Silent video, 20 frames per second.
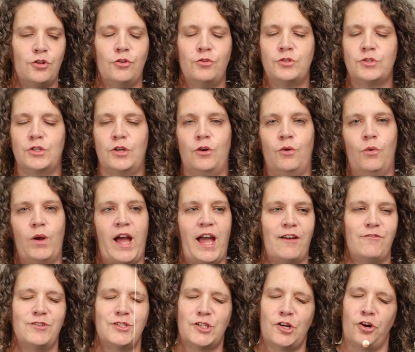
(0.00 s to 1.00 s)
So I haven't
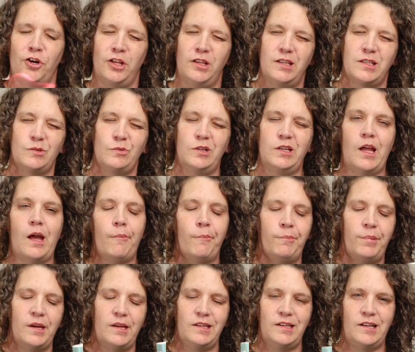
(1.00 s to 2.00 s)
started this one yet,
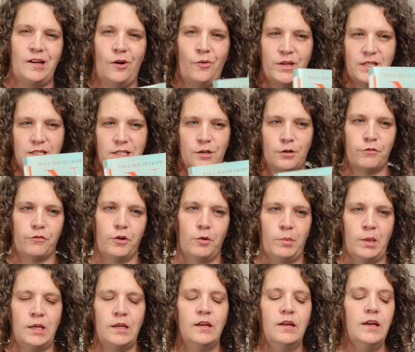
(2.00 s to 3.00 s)
but you know, it's here for
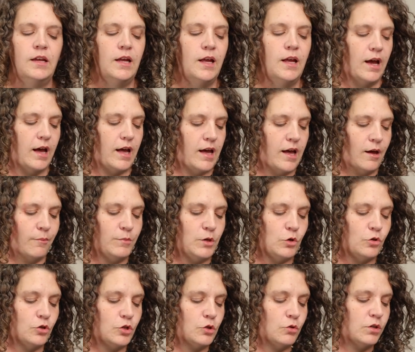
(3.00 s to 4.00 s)
me. Um,
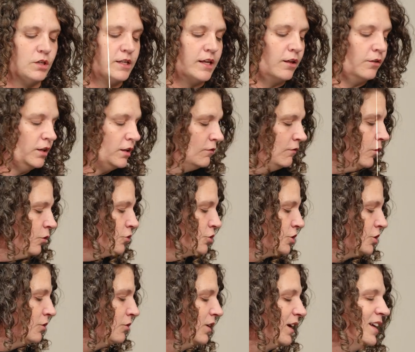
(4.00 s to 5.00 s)
you can do a daily
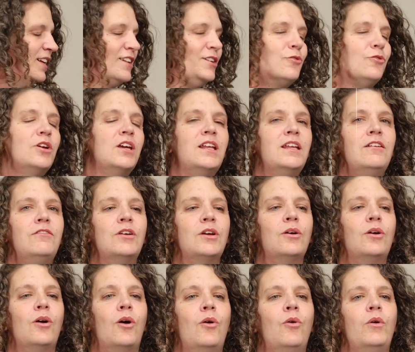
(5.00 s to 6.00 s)
devotional, and you can
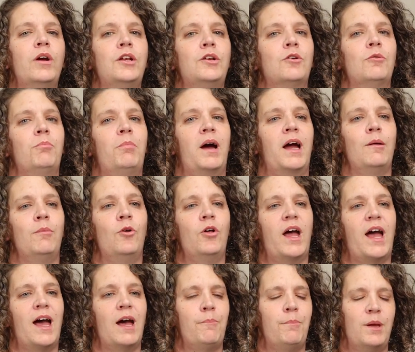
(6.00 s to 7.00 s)
even go in your Bible
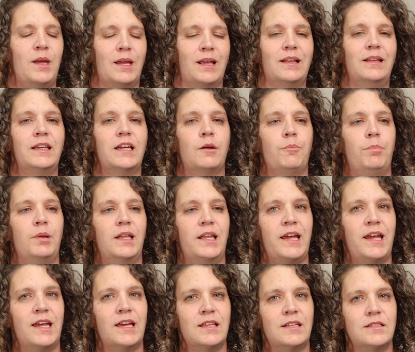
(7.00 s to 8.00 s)
app and click
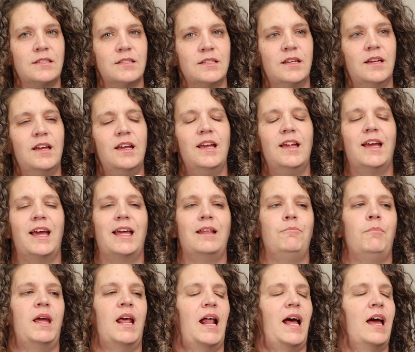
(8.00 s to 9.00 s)
plans.
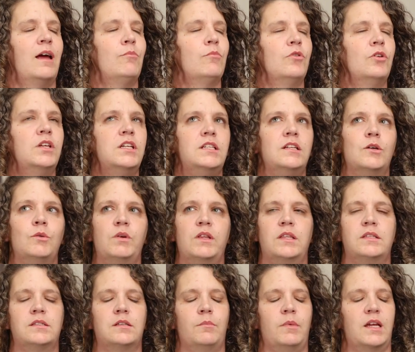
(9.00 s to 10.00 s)
And man, I'm really dealing
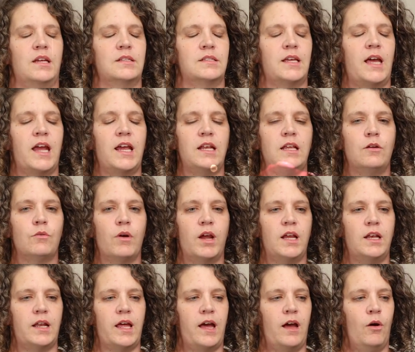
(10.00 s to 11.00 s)
with some anxiety
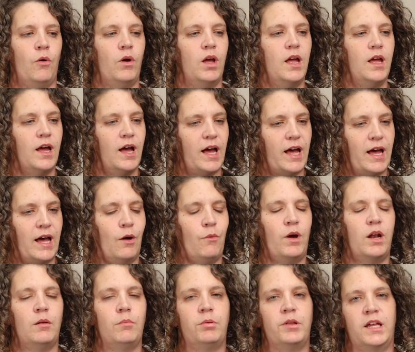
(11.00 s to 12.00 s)
right now. I
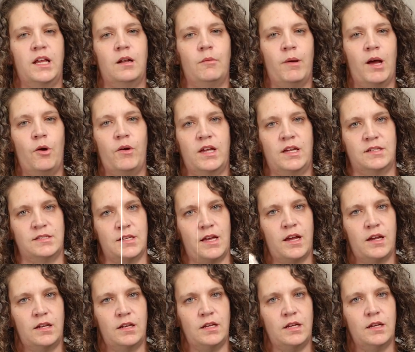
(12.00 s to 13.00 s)
want to plan about
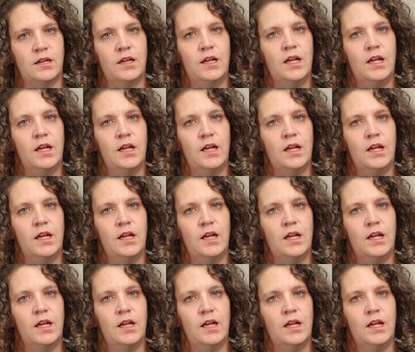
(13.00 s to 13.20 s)
anxiety.